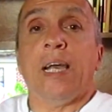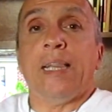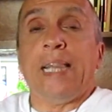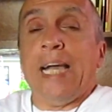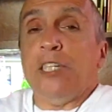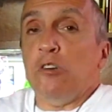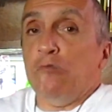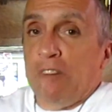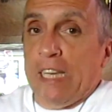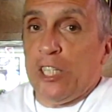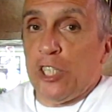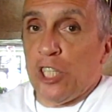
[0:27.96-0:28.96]
There's a
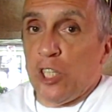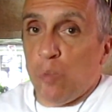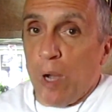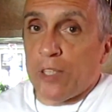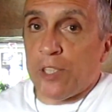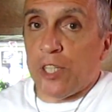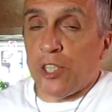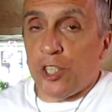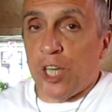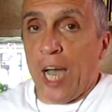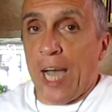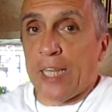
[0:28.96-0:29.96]
region in western
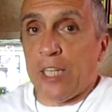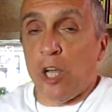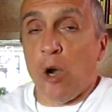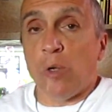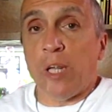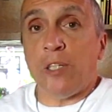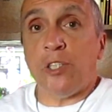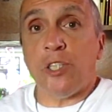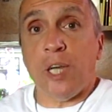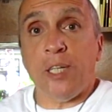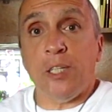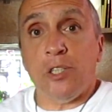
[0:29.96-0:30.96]
China known as
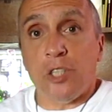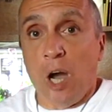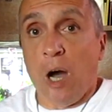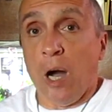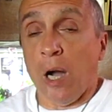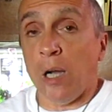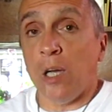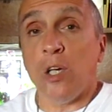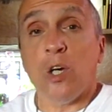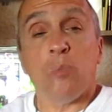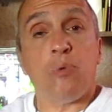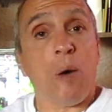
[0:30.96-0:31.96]
Xinjiang,
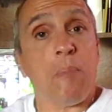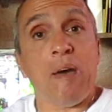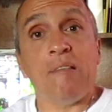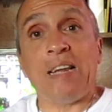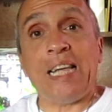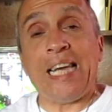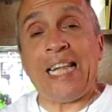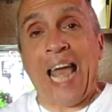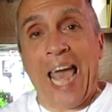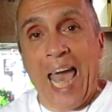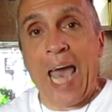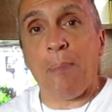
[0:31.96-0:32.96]
primarily
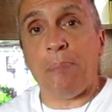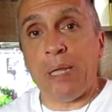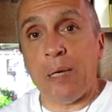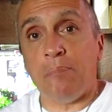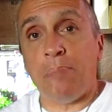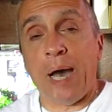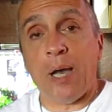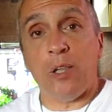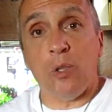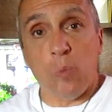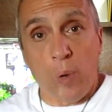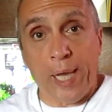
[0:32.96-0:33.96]
inhabited by
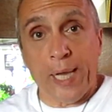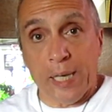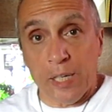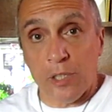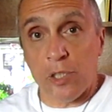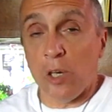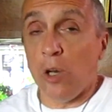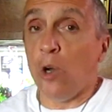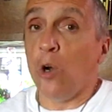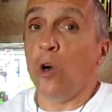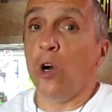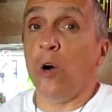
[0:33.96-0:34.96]
Uyghurs,
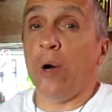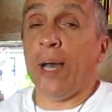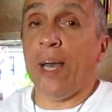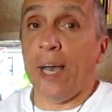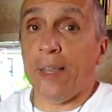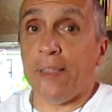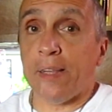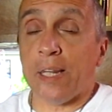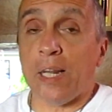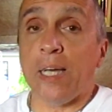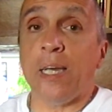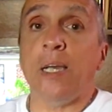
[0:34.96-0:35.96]
who are
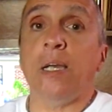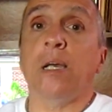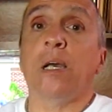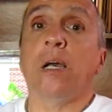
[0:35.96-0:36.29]
ethnically